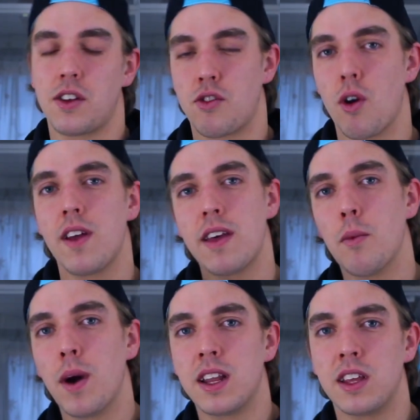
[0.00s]
to try
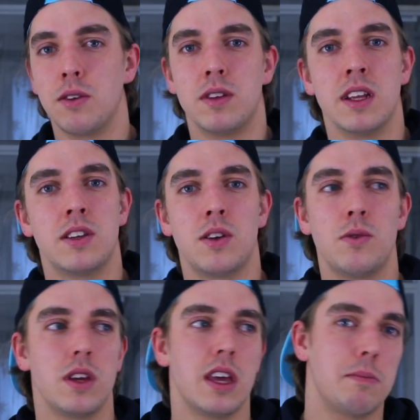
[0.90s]
that weight that you didn't
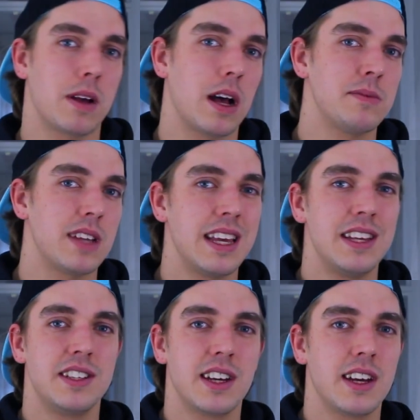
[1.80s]
do, it becomes
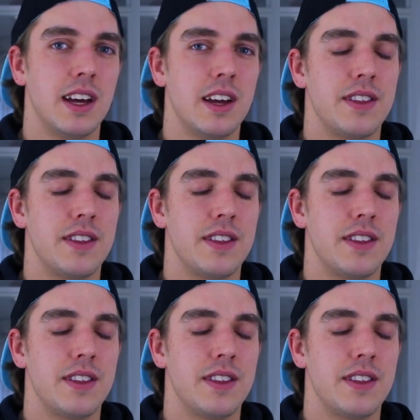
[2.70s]
easier.